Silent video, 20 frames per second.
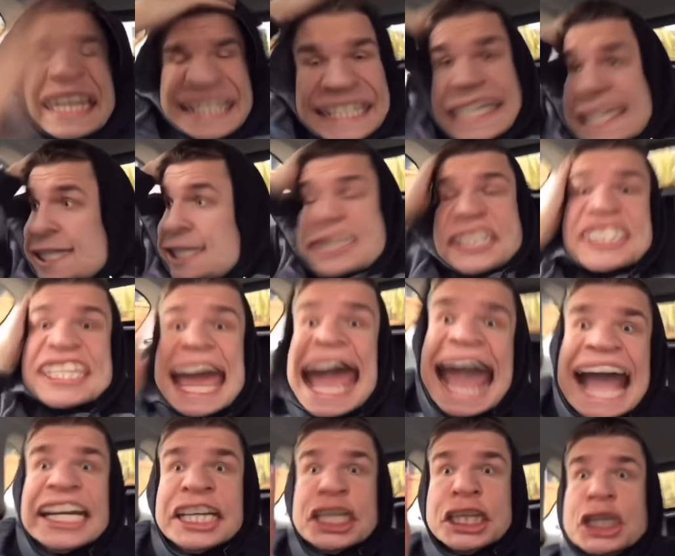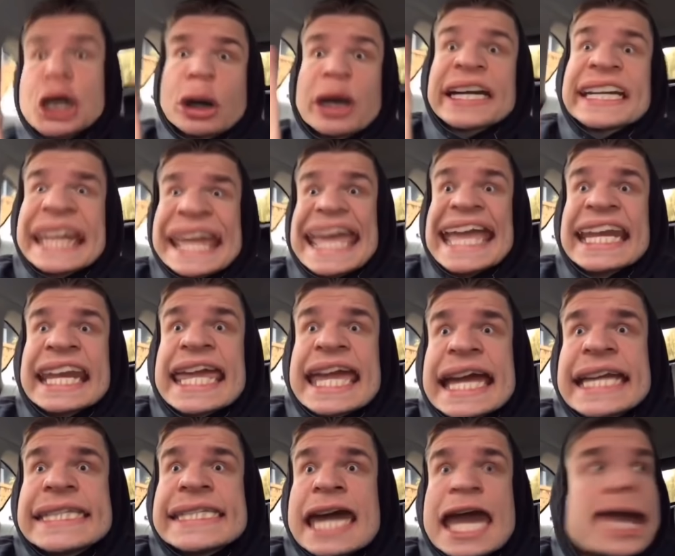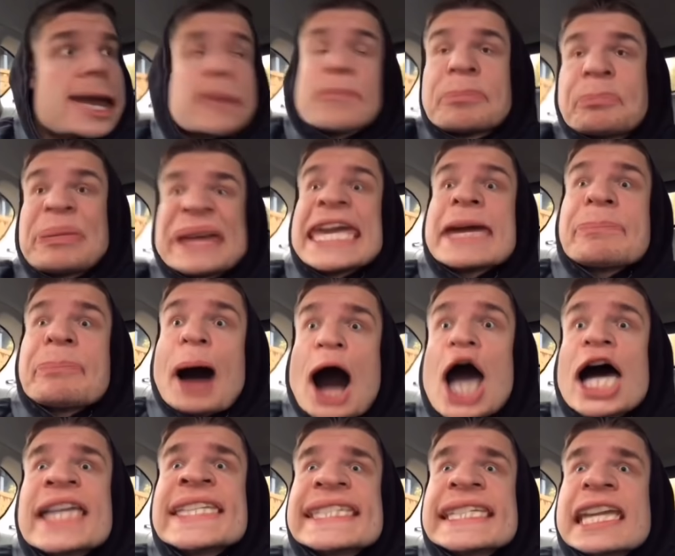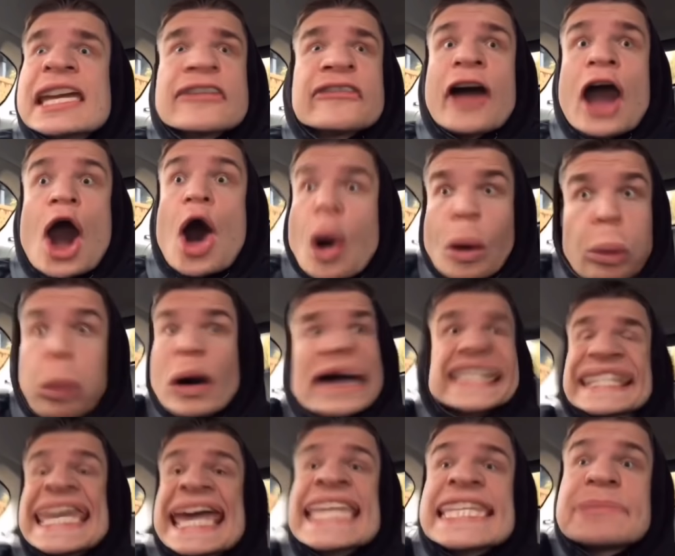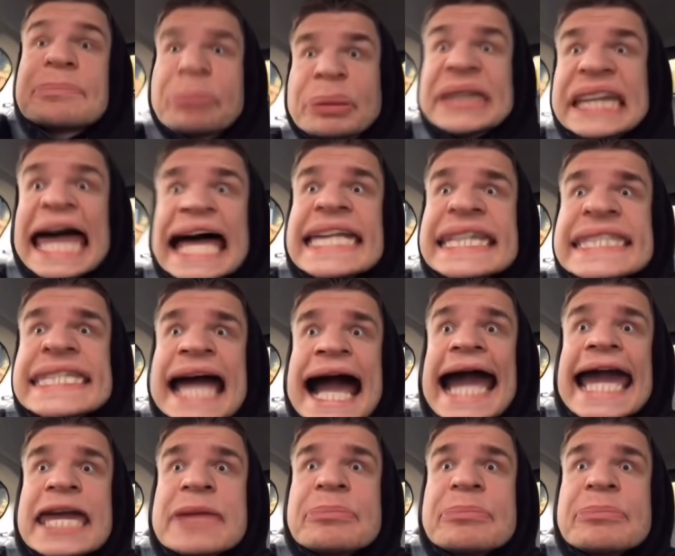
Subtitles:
Dad, you're an idiot! Be positive was his blood type!